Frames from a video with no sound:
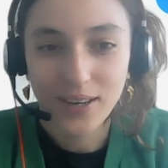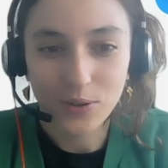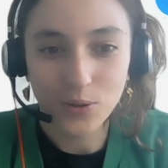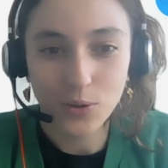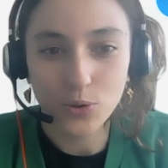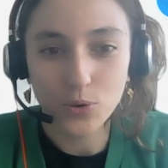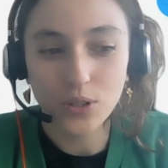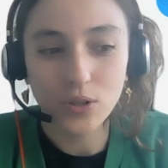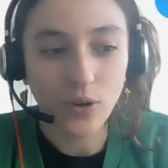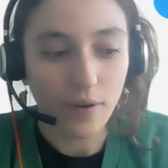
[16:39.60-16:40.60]

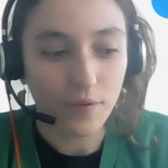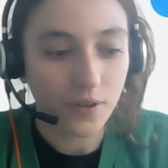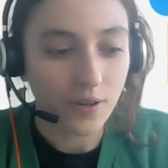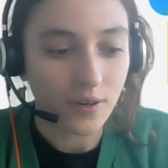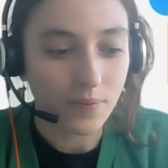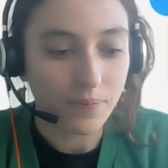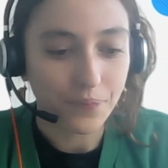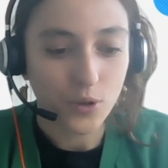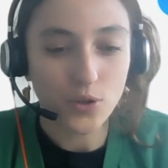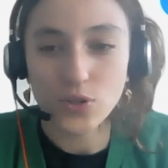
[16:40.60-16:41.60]
need to have a
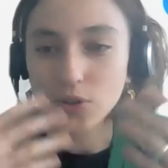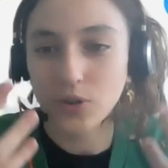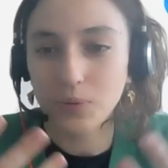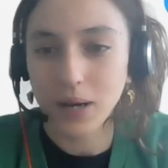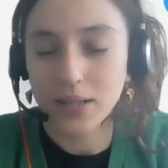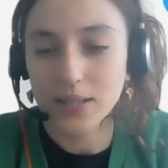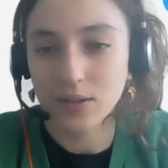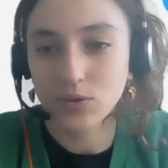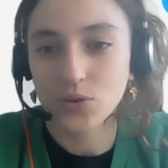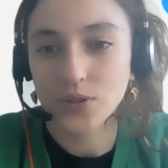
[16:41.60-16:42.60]
certain
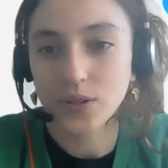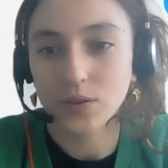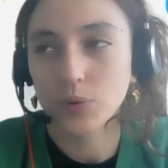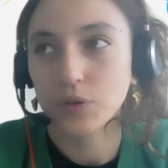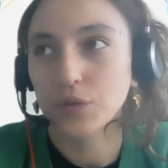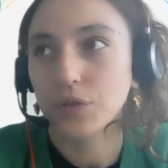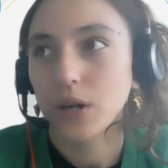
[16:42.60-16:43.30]
mindset to start with.